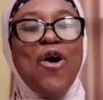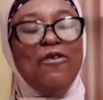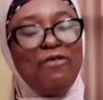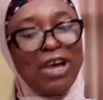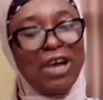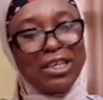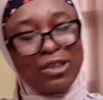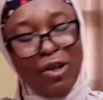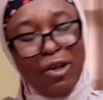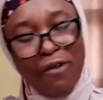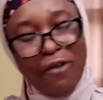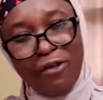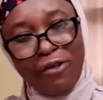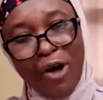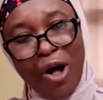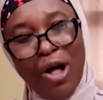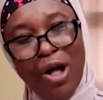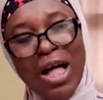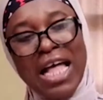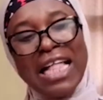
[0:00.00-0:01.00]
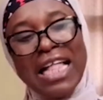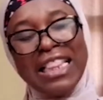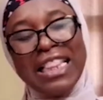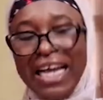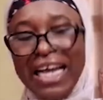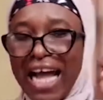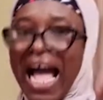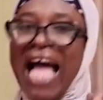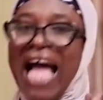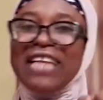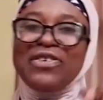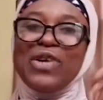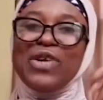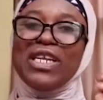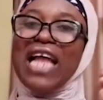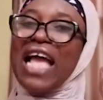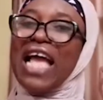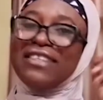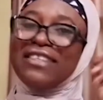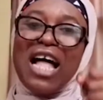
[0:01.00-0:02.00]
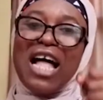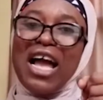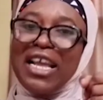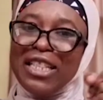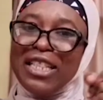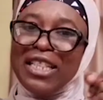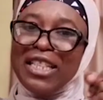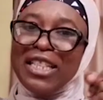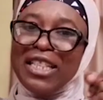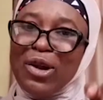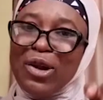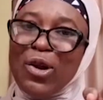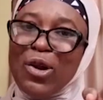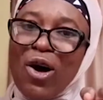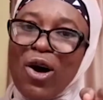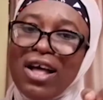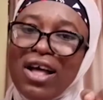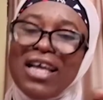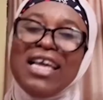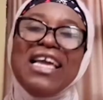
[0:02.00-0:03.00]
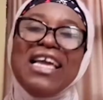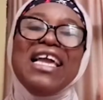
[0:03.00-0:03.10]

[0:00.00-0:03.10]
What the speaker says: First of all, the card reader is not in the law.